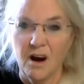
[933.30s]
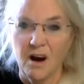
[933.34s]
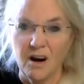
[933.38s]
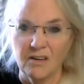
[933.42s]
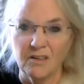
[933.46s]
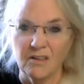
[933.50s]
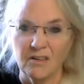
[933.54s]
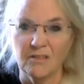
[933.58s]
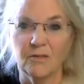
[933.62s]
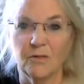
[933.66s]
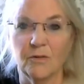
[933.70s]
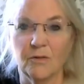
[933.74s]

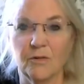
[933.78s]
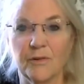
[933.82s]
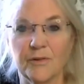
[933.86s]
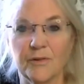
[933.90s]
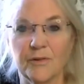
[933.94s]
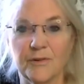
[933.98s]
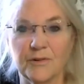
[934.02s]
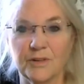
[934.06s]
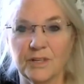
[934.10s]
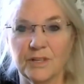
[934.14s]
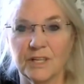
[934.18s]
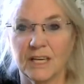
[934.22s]

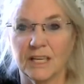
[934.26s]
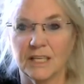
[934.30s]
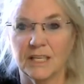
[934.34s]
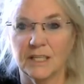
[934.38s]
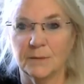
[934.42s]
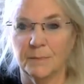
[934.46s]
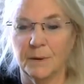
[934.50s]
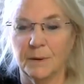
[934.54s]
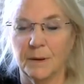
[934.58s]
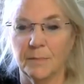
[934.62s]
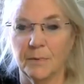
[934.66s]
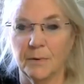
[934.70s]
articles or to get
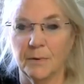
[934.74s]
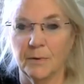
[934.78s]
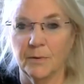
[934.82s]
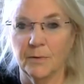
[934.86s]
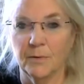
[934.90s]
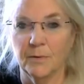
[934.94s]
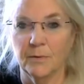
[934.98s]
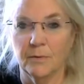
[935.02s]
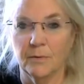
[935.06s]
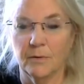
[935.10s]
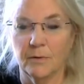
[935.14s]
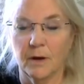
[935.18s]
to
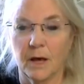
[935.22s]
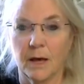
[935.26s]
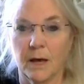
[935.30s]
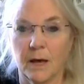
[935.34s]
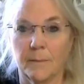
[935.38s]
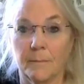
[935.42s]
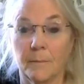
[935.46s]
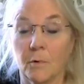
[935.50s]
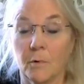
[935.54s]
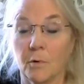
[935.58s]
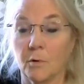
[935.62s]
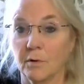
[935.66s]
people
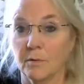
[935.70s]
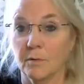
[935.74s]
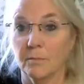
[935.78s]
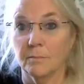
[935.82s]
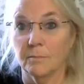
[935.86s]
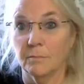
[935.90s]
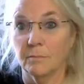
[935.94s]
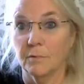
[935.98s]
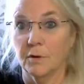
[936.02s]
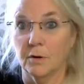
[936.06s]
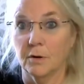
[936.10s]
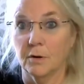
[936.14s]
um, or
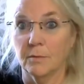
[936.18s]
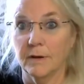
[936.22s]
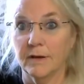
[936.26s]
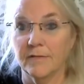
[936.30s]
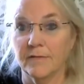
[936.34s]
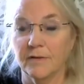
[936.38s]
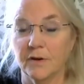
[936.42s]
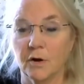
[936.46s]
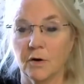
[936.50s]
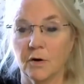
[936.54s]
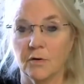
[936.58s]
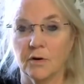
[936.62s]
you know
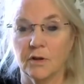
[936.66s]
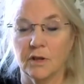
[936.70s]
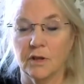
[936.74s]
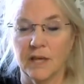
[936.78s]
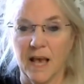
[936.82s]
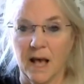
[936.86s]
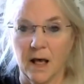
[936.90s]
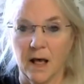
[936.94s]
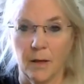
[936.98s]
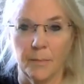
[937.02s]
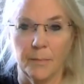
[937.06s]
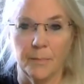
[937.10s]
even go to
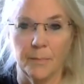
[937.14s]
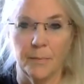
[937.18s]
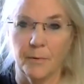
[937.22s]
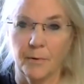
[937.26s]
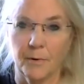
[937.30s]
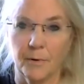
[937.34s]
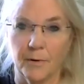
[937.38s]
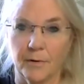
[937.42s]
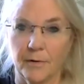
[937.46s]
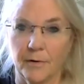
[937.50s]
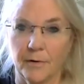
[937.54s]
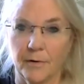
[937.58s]
yelp
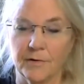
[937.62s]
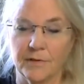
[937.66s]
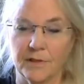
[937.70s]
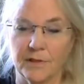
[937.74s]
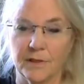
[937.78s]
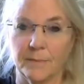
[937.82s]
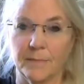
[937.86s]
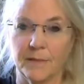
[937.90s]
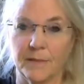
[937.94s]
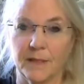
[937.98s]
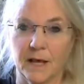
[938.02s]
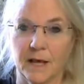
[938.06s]
or or
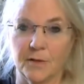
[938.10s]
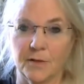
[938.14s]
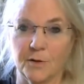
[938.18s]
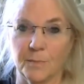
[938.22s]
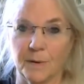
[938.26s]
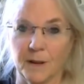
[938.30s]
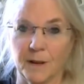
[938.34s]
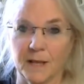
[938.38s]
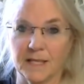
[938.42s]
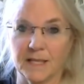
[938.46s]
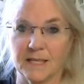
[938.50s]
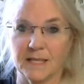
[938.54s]
some of the other
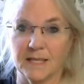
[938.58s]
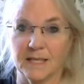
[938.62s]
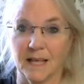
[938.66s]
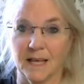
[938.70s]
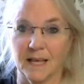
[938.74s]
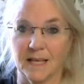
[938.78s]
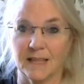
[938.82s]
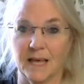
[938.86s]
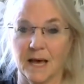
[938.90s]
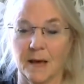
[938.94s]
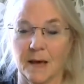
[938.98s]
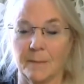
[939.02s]
places
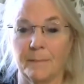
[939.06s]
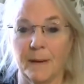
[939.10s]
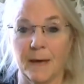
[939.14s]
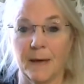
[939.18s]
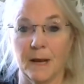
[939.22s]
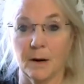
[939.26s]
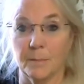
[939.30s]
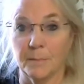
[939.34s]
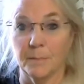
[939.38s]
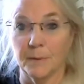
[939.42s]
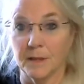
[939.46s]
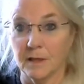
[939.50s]
like that
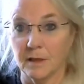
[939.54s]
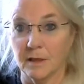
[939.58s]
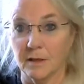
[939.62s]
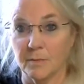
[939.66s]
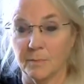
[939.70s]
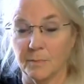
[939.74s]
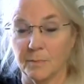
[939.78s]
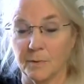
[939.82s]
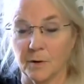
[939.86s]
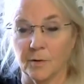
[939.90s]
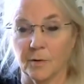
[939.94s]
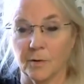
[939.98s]
better
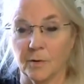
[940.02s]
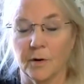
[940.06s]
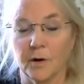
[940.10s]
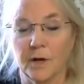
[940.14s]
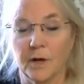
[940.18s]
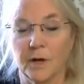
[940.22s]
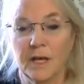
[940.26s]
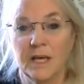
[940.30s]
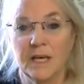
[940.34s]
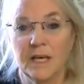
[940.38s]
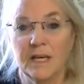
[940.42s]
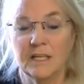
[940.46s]
business bureau
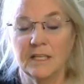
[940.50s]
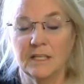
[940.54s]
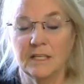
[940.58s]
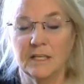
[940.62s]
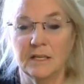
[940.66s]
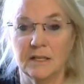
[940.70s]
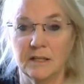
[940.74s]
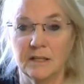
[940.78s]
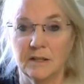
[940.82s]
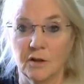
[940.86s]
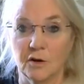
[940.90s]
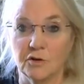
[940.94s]

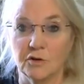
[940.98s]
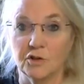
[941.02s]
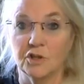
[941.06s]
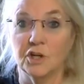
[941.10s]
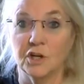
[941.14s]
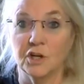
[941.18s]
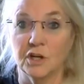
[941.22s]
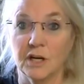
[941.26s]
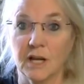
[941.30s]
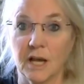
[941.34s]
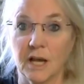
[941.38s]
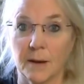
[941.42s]
those
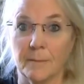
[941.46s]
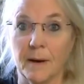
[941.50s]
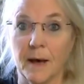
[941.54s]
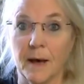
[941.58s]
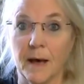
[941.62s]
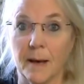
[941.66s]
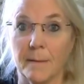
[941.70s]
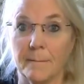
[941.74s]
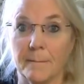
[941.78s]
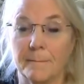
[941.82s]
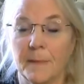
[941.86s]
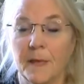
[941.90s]
should come
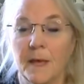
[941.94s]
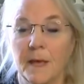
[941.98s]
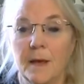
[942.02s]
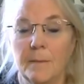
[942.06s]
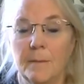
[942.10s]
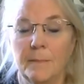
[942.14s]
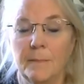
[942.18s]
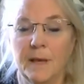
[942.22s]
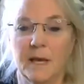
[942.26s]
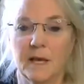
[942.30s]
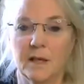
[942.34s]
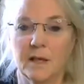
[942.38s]
up
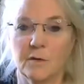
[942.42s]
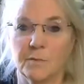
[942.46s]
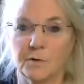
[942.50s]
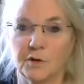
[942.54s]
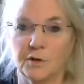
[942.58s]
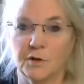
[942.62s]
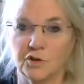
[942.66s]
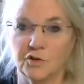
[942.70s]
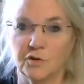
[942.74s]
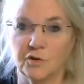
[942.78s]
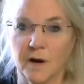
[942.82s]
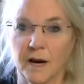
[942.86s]
because
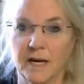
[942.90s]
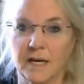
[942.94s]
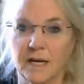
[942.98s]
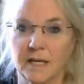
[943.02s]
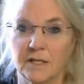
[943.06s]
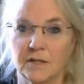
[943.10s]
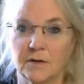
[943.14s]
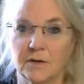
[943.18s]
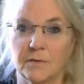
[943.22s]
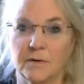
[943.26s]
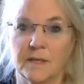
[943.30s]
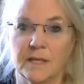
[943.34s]
what you're trying
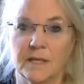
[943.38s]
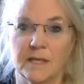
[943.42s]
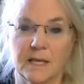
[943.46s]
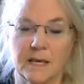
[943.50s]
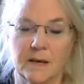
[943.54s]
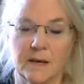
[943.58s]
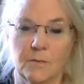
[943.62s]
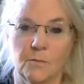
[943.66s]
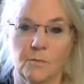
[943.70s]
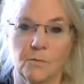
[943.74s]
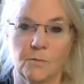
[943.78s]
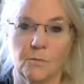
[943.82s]
to do is
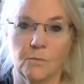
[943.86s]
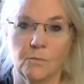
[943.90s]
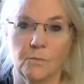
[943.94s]
see